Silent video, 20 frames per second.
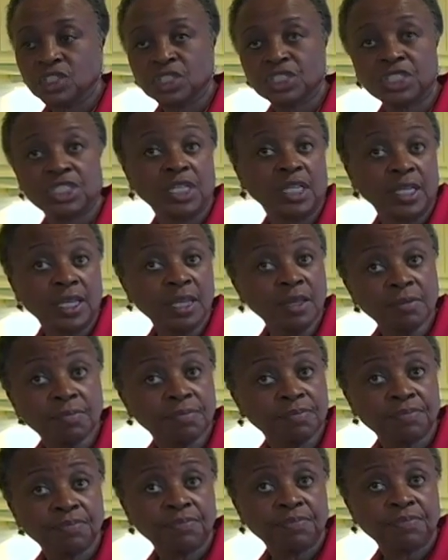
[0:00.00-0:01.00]
chili.
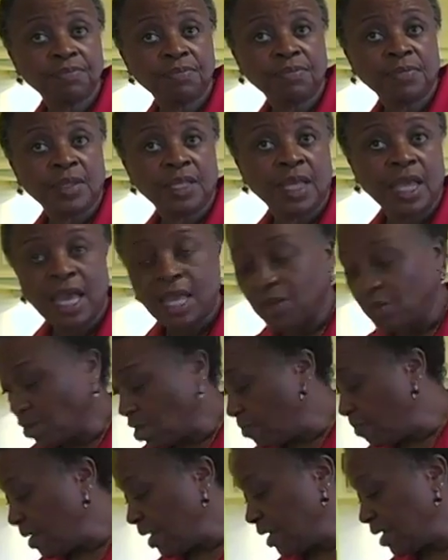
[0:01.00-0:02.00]
And you
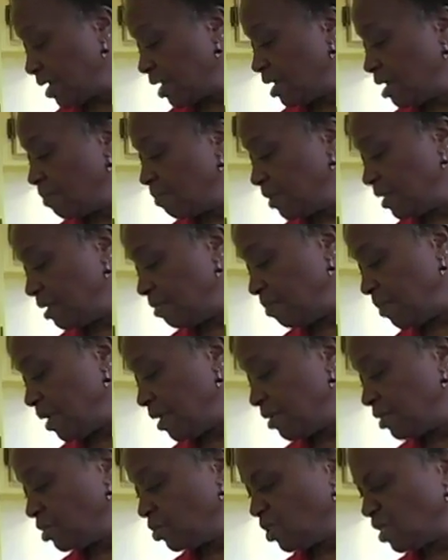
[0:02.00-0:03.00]
can make it a complete
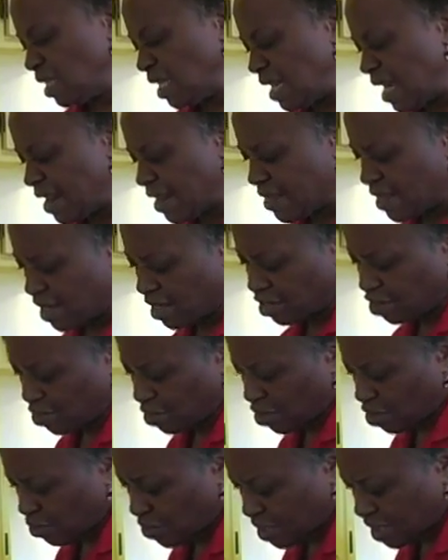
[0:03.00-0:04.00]
meal. So it's a lot of things you
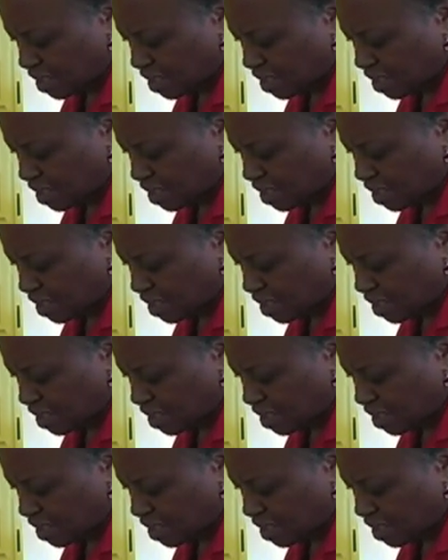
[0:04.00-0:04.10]
can do with